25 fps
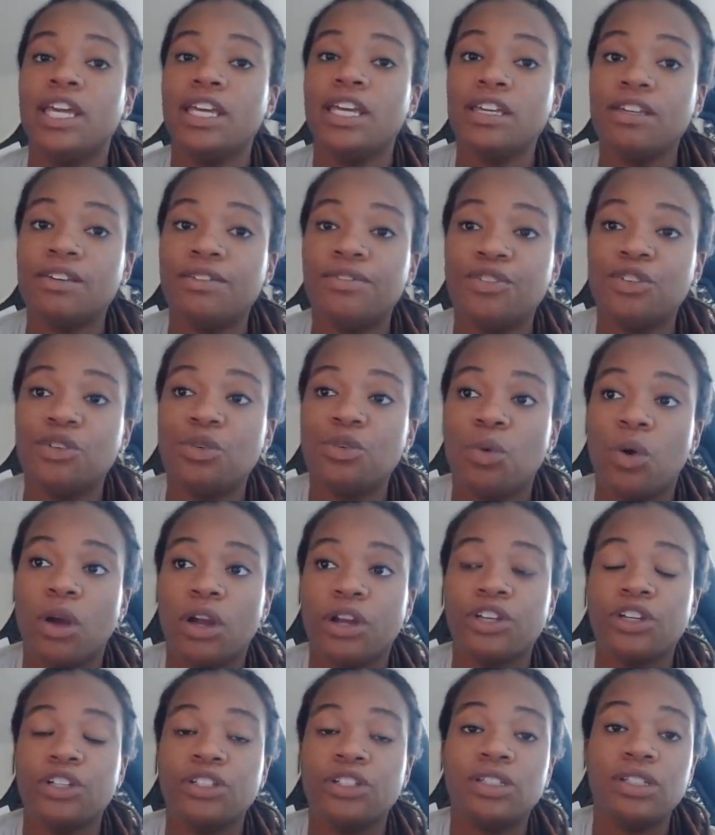if you are
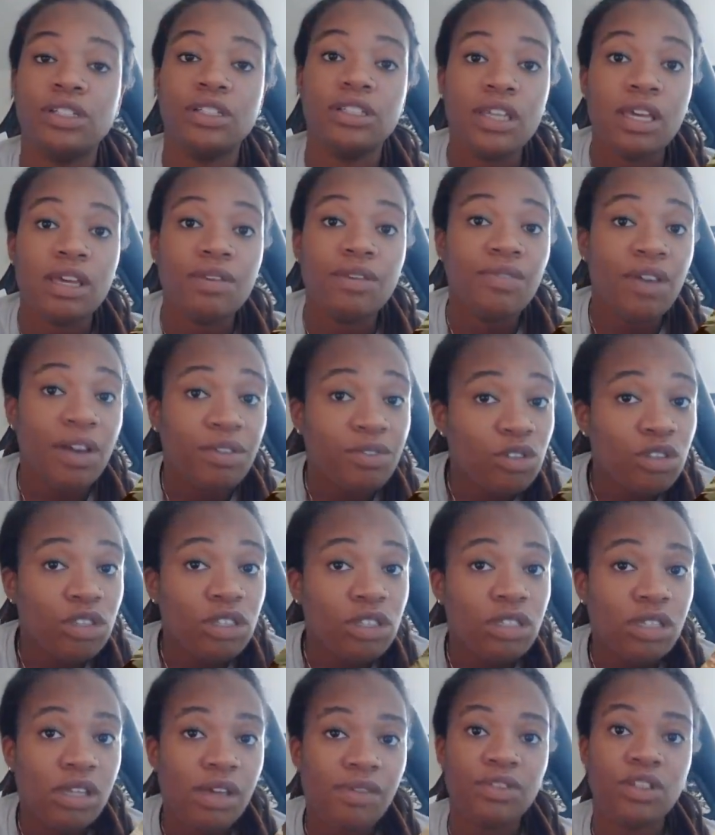good to leave after
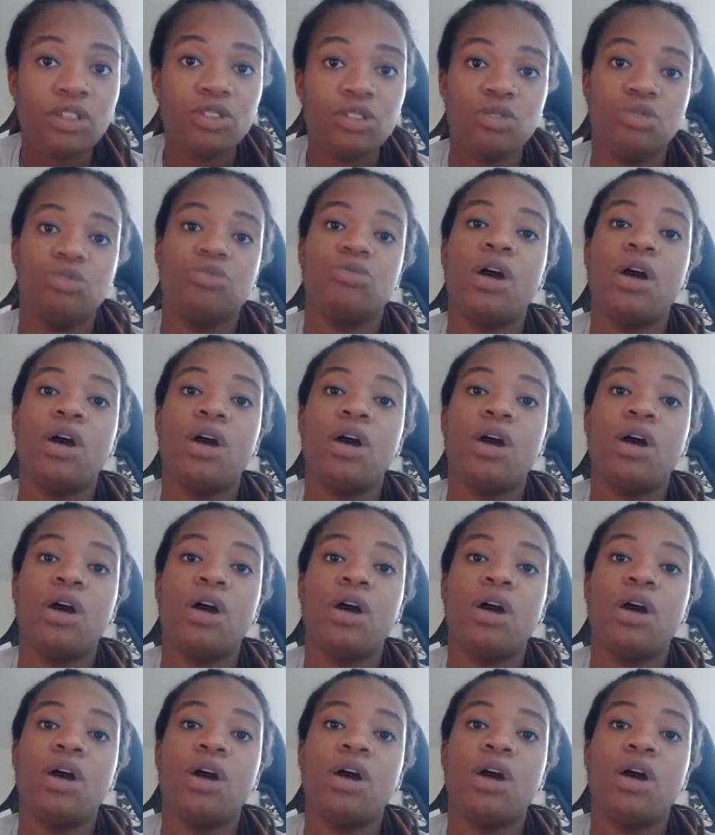the 72